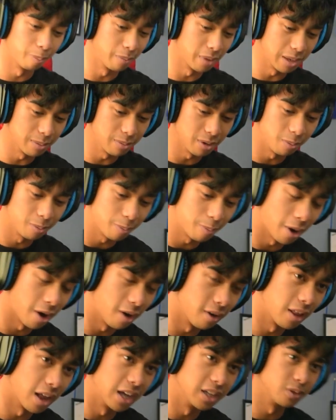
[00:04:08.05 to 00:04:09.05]
Maybe I'll be
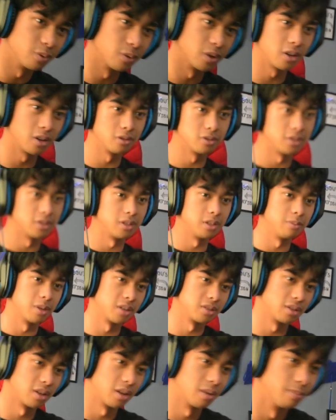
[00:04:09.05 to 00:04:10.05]
paralyzed when I go to sleep
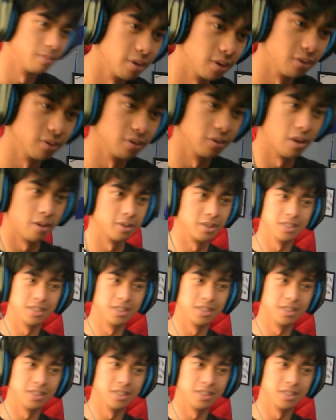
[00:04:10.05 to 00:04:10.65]
next time, but who knows?